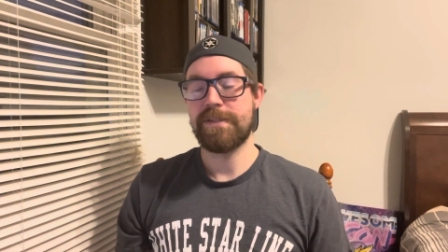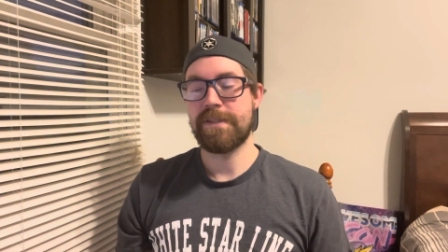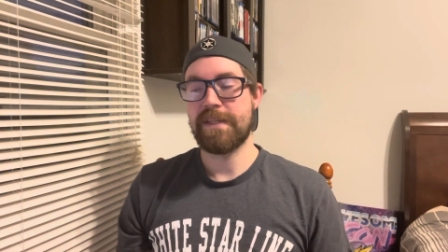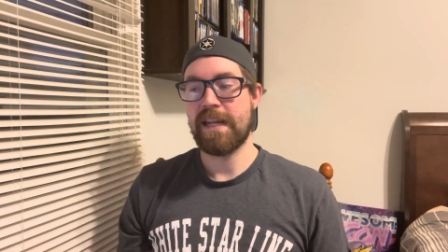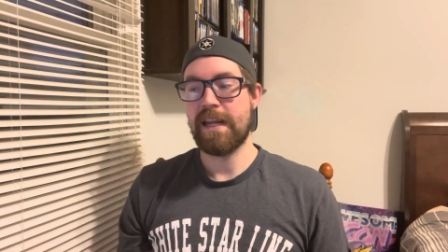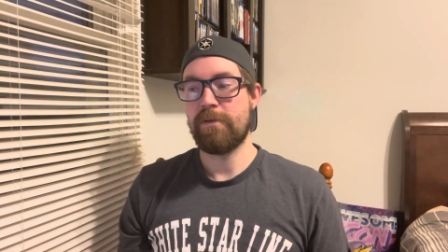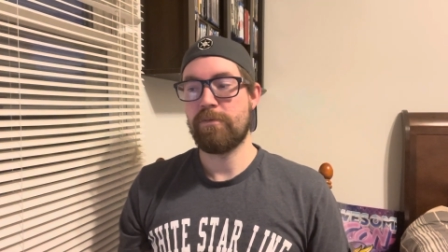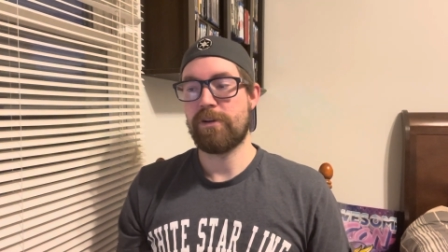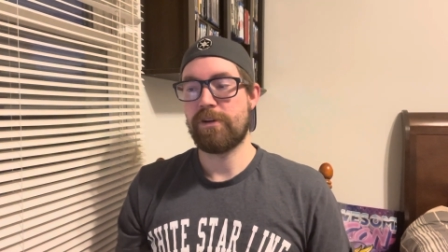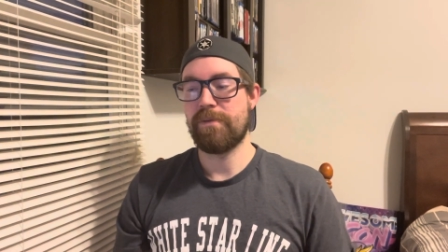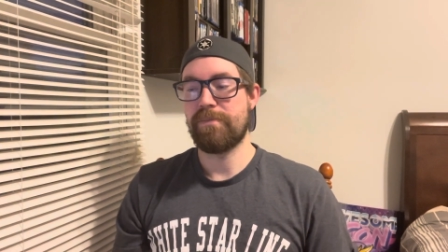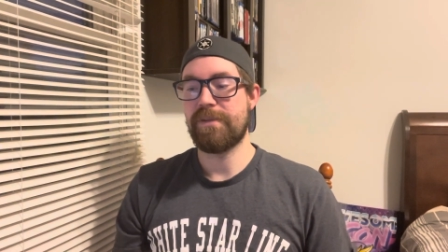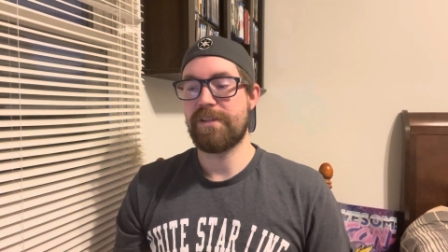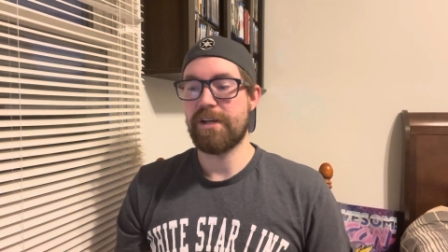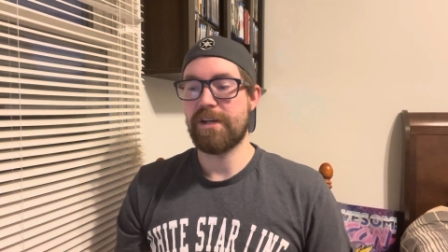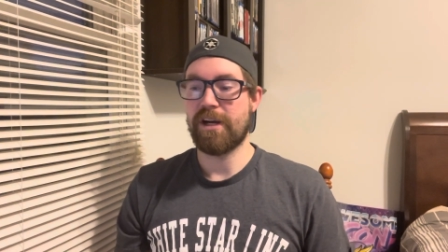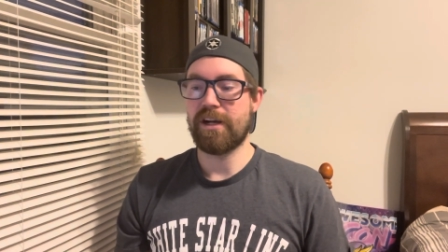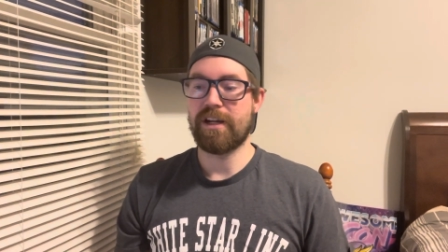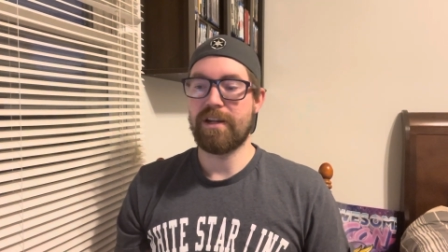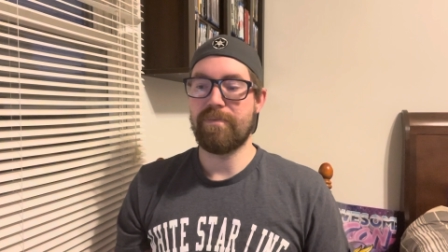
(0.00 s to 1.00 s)
Today we're going to be
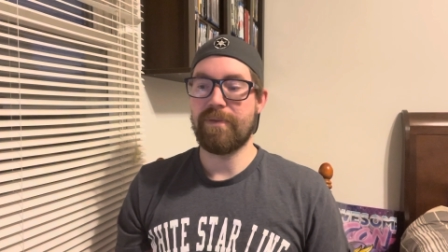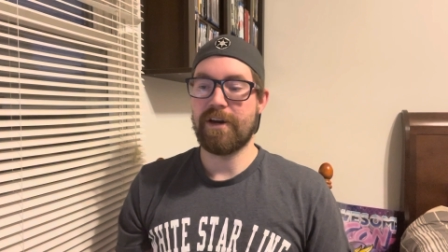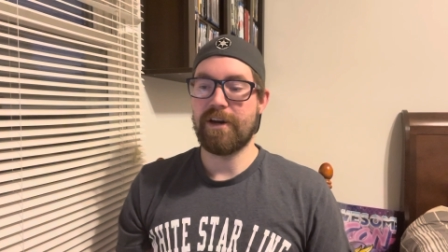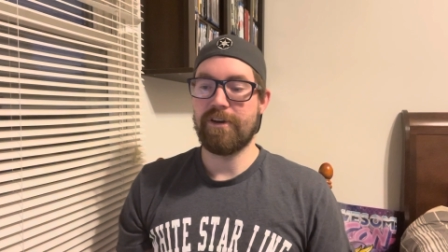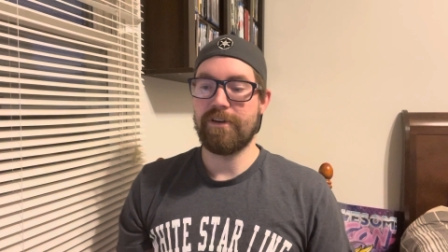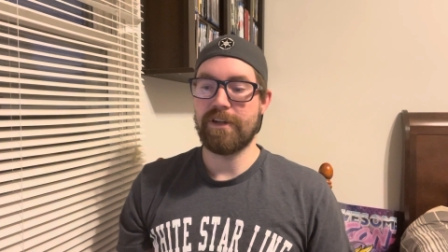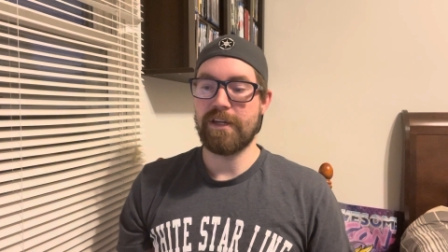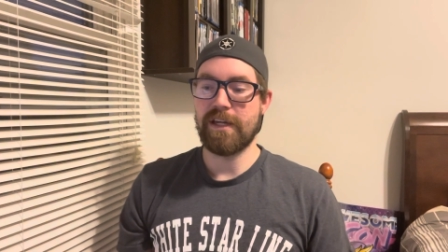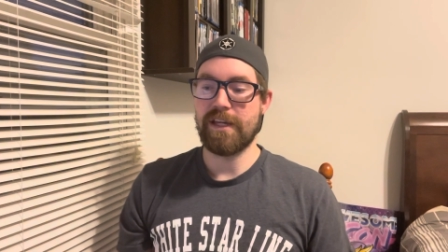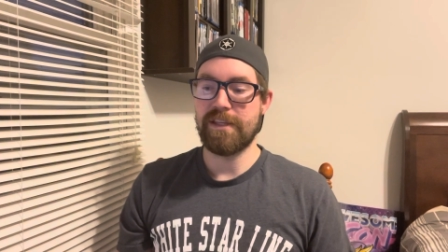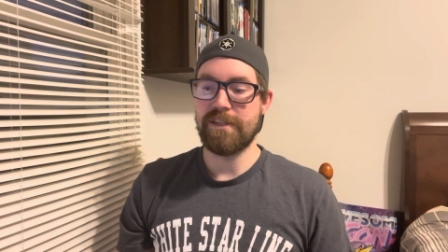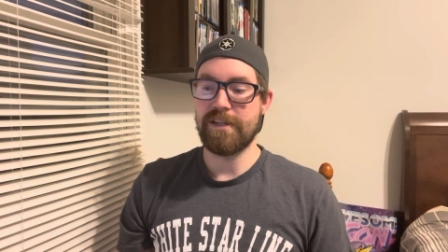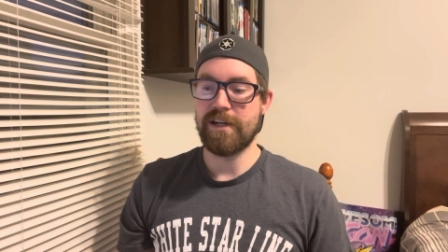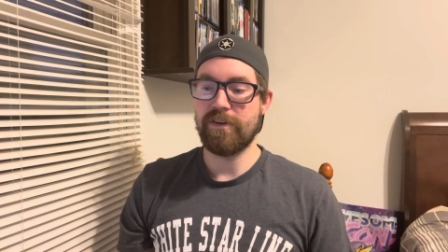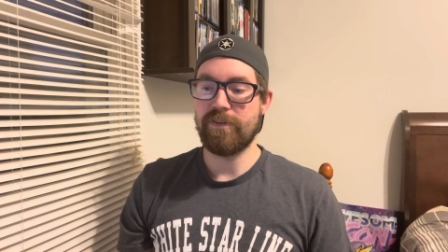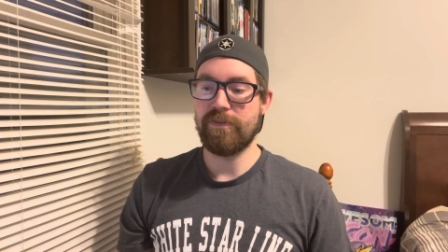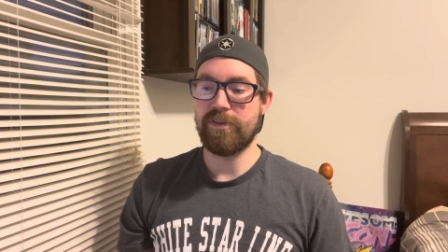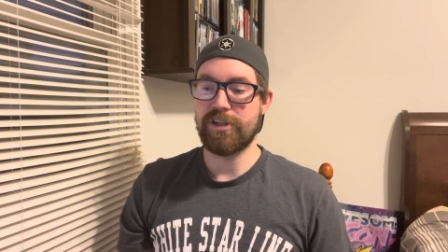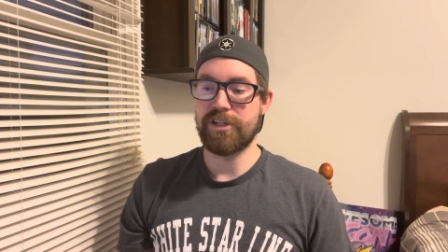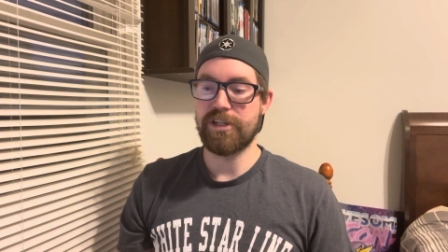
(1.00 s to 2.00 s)
talking about
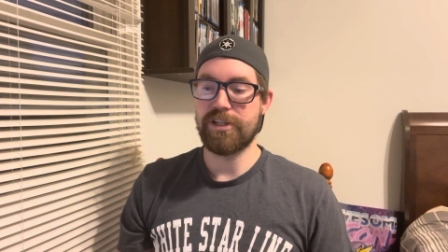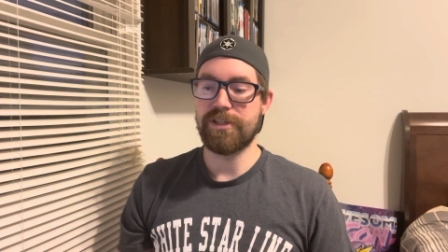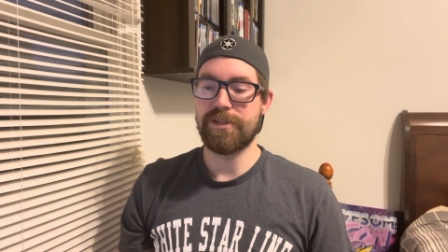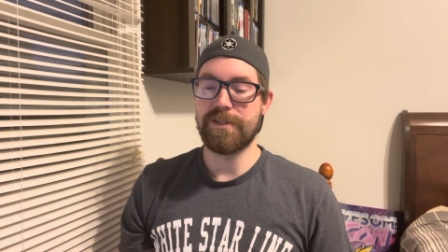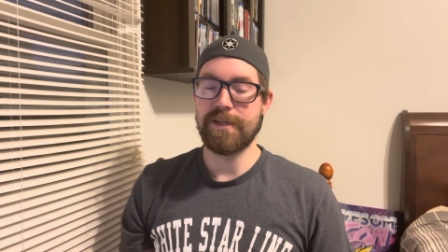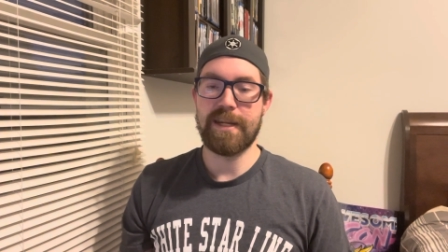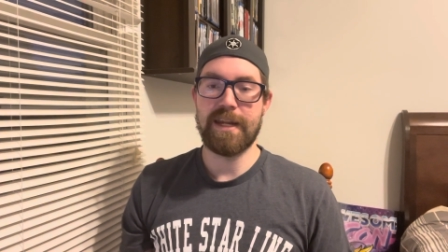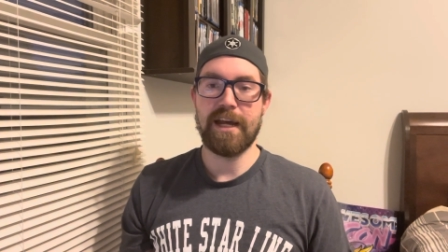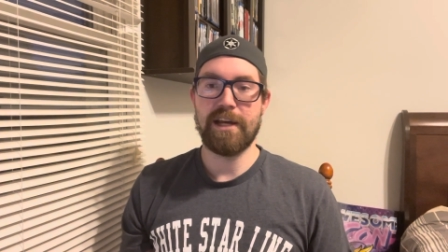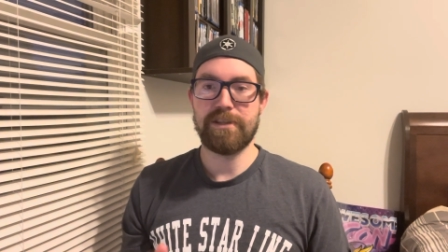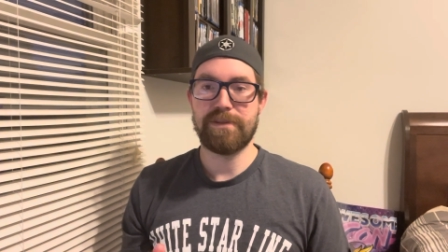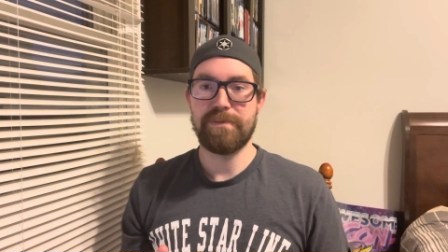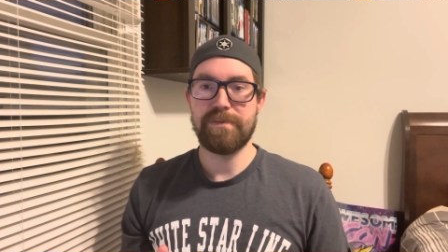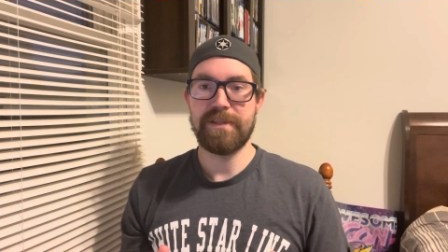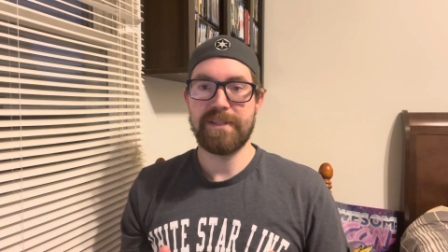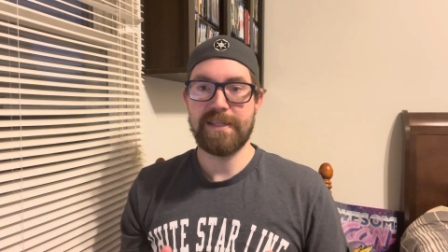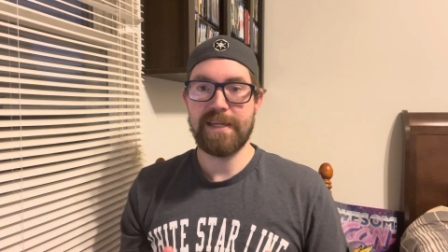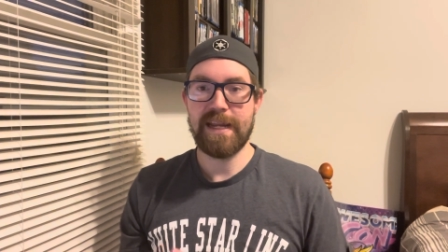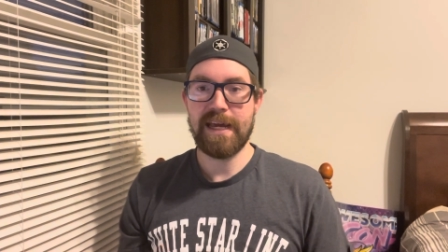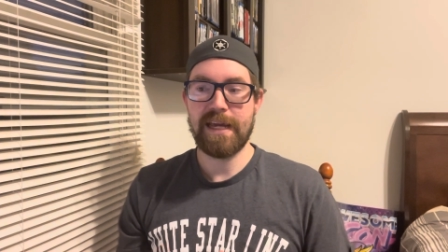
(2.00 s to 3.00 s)
Intellivision's
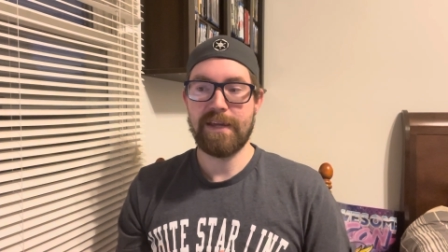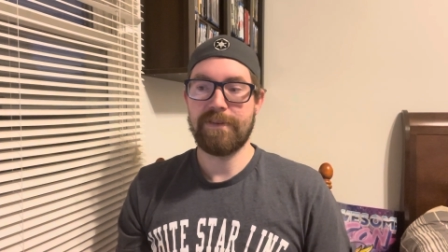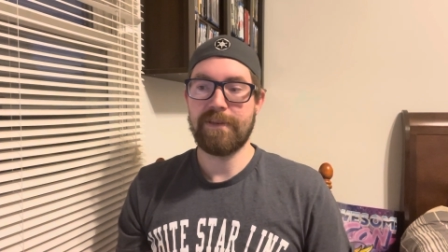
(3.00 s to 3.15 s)
announcement today